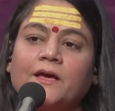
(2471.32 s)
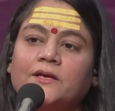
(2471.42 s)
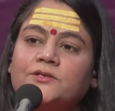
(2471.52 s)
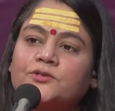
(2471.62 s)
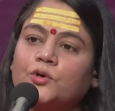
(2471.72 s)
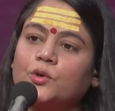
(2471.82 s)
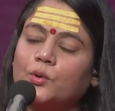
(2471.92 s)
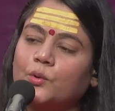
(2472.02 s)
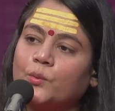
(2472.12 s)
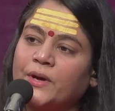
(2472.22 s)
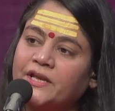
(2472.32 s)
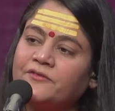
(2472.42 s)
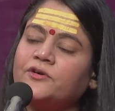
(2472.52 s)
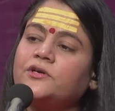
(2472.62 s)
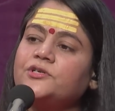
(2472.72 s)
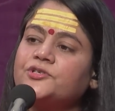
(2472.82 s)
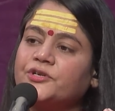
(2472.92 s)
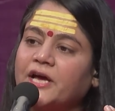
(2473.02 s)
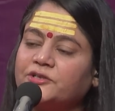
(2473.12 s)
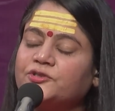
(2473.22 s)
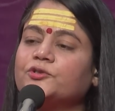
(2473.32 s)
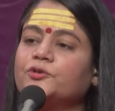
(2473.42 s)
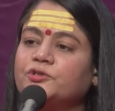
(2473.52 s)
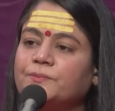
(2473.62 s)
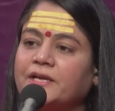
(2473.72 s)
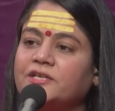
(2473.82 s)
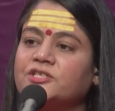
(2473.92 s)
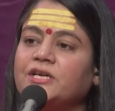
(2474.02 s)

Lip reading: So whenever Shri Ashutosh Maharaj